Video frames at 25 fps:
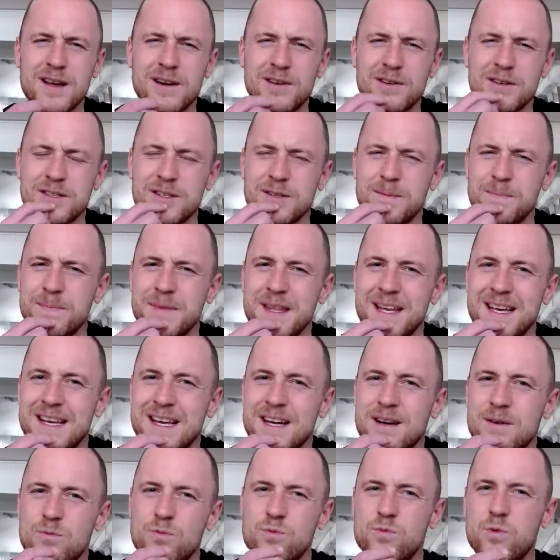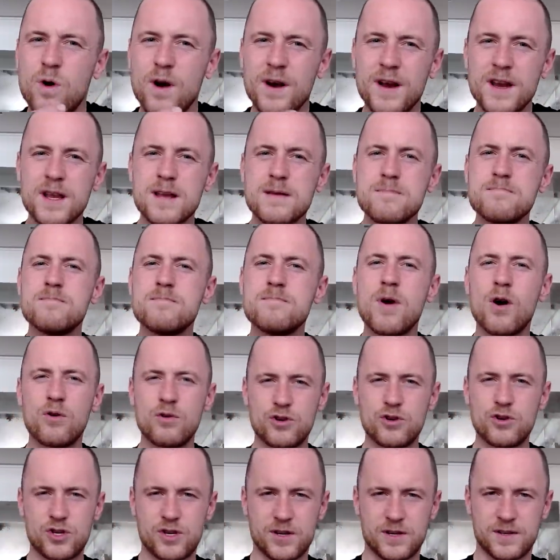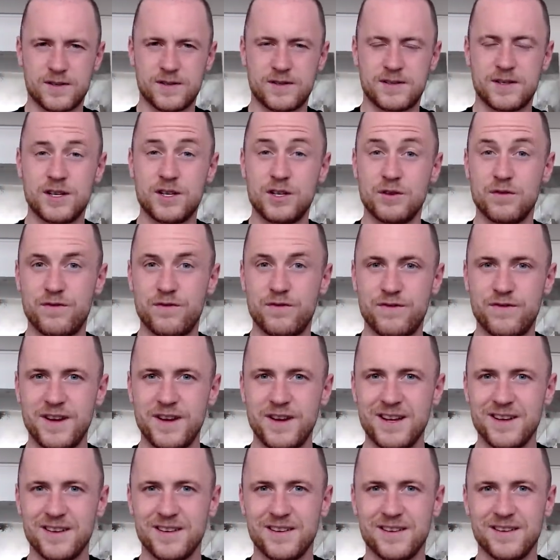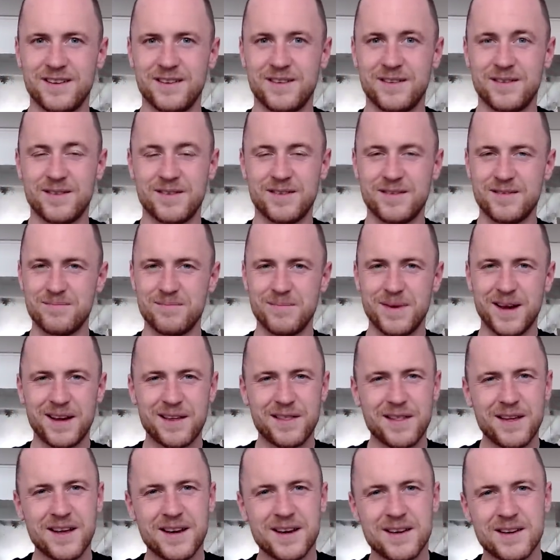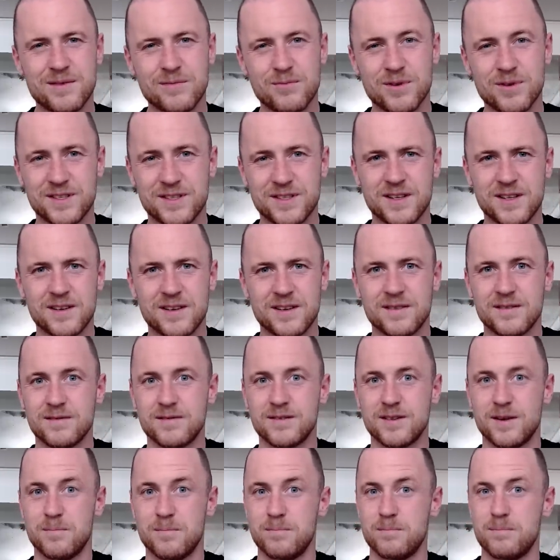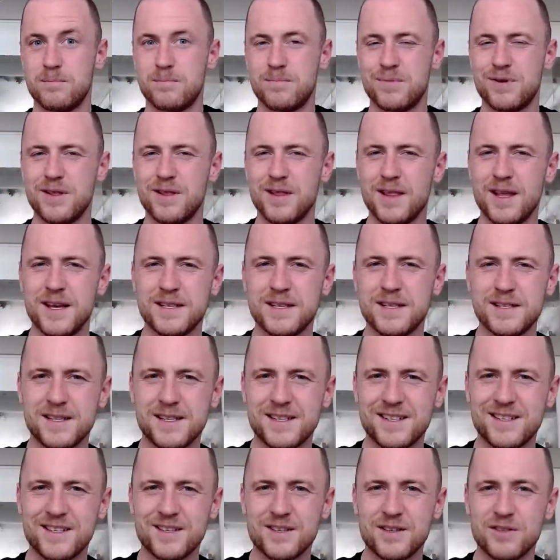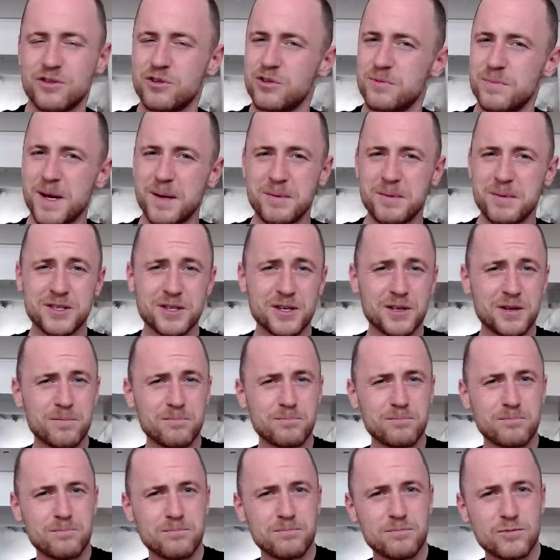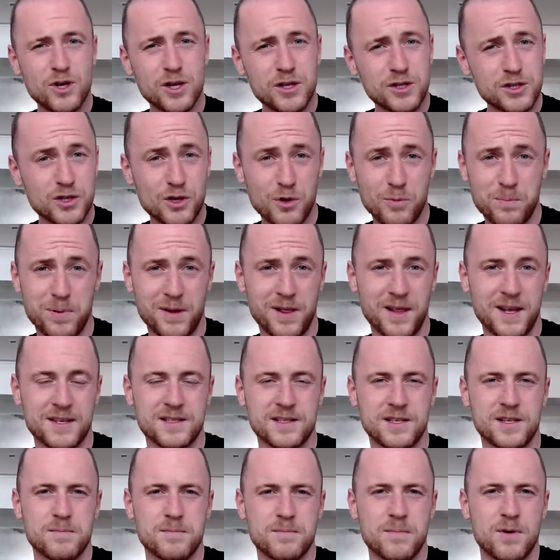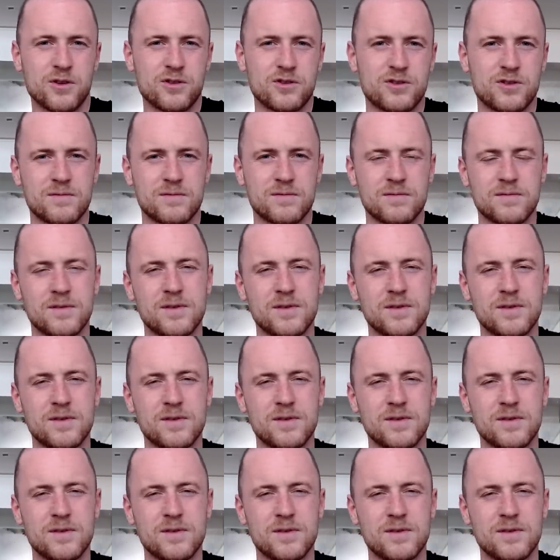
also, what emotions did you feel back then? Was it some pleasant or maybe some not so pleasant emotion?